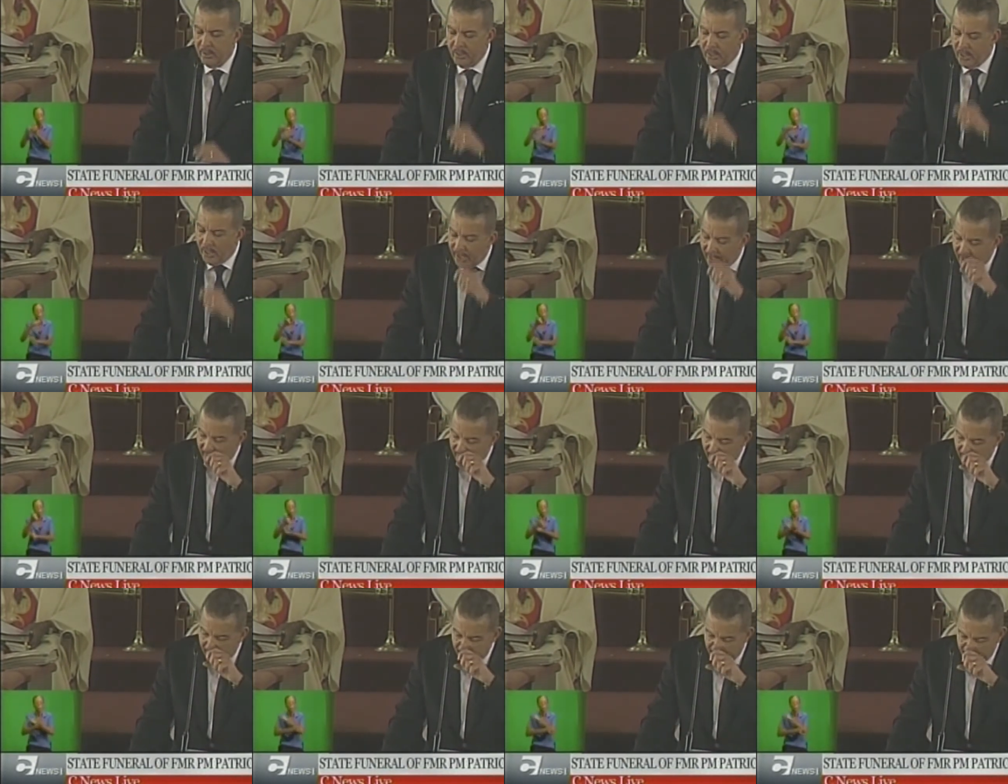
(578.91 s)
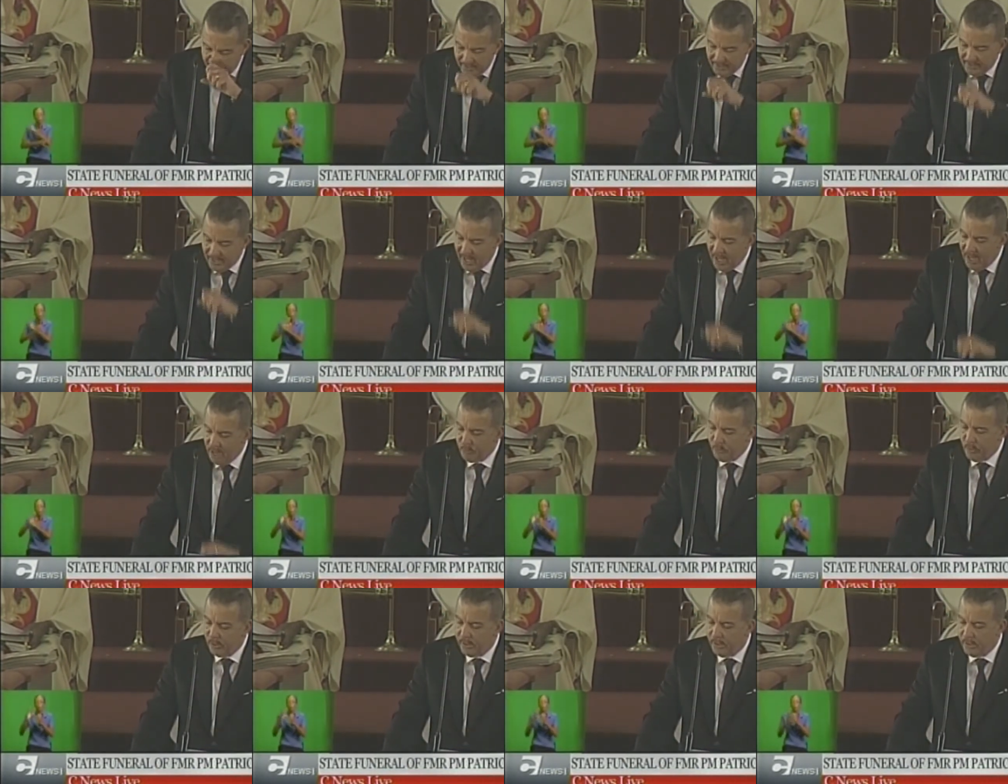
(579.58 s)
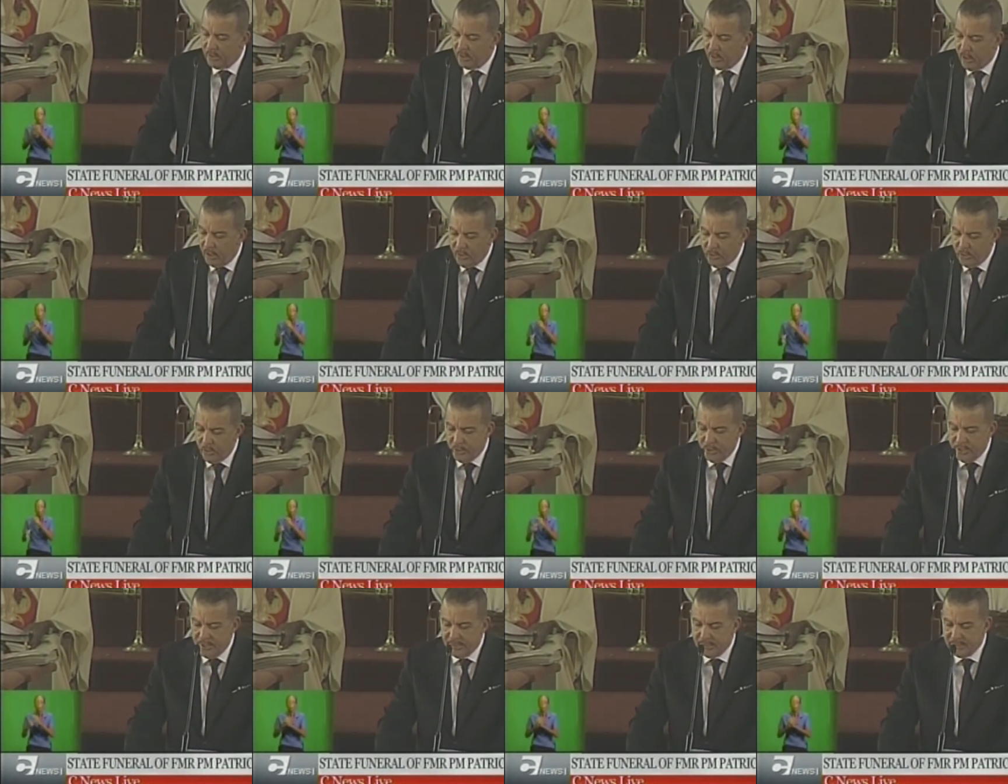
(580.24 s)
to aid African
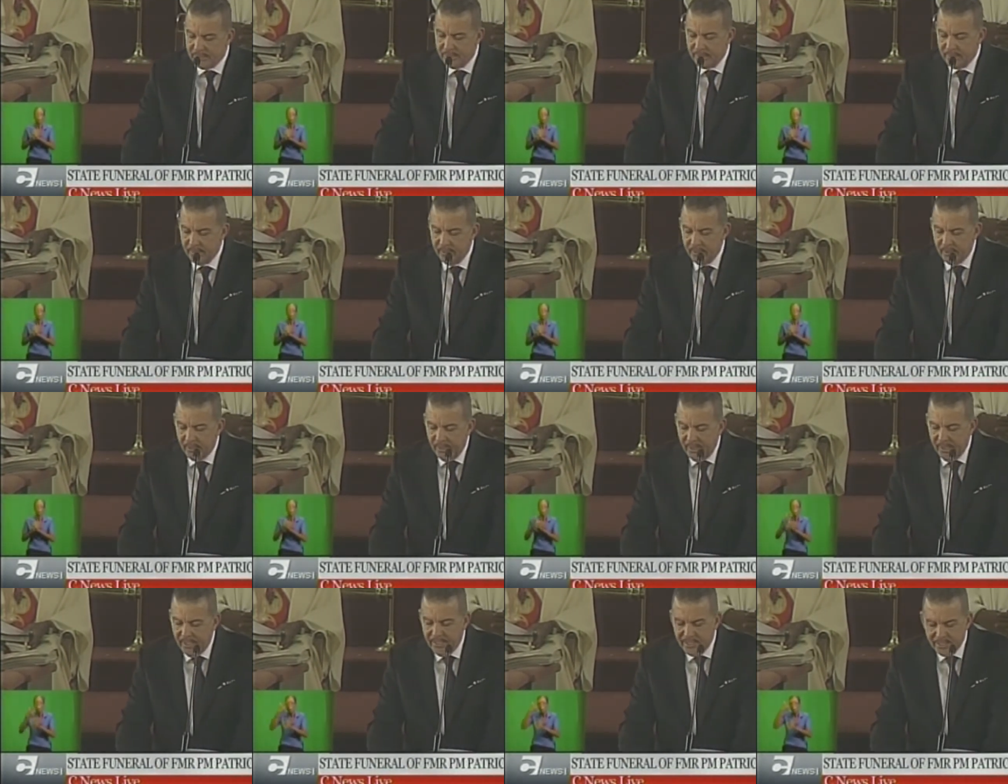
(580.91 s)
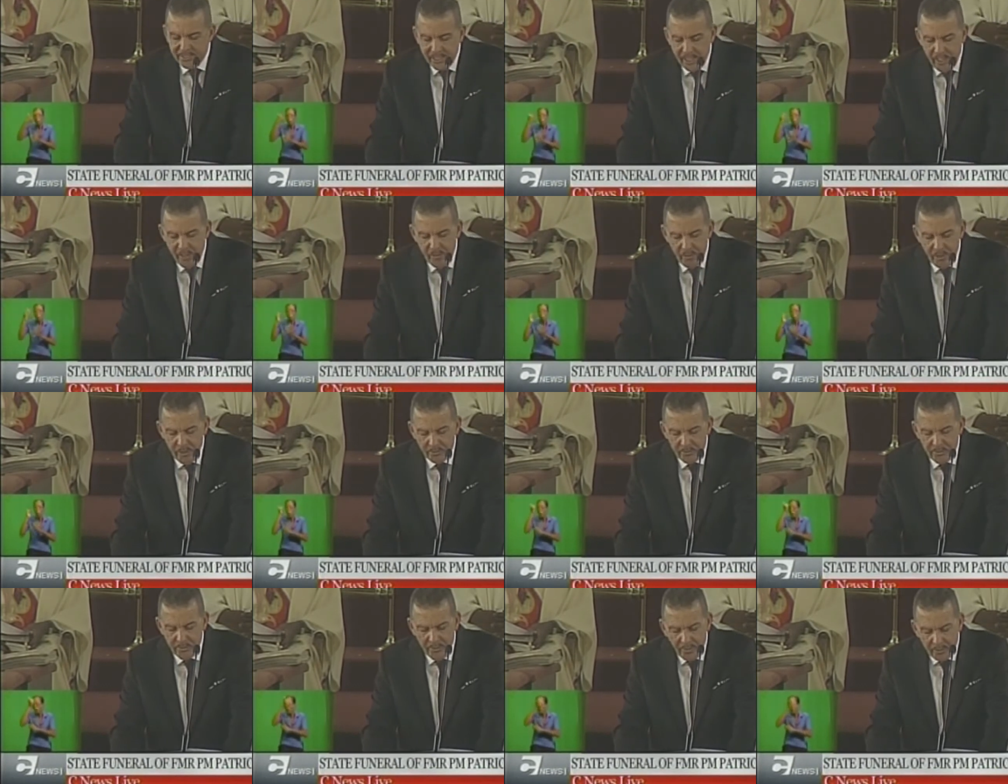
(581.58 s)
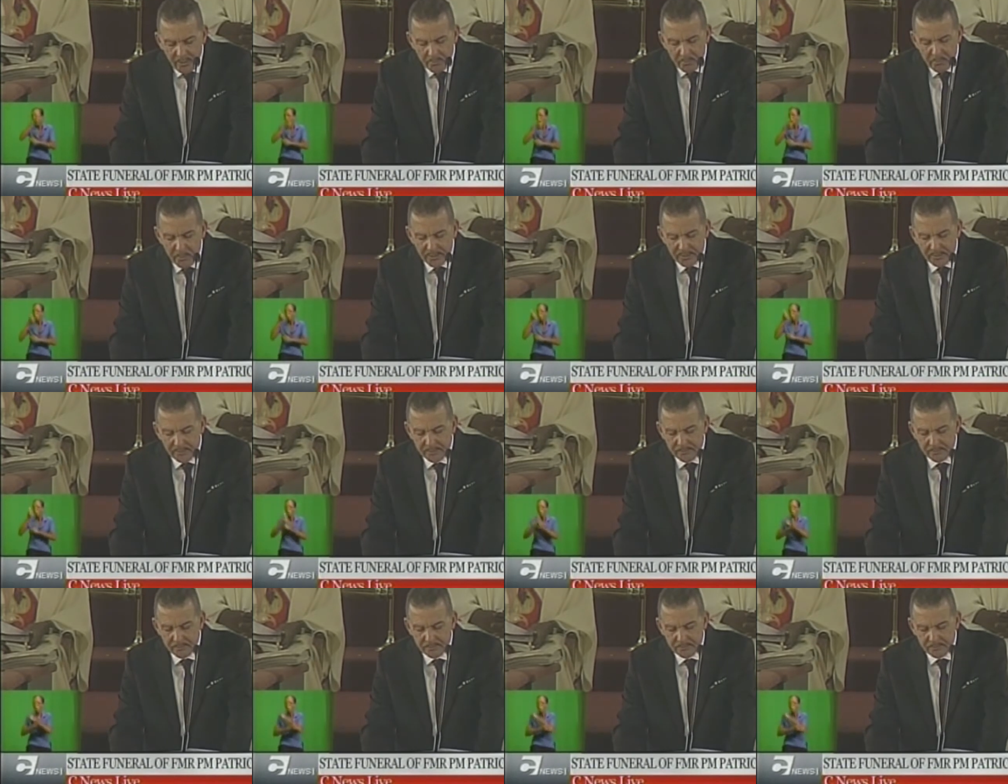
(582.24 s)
countries in this area of development.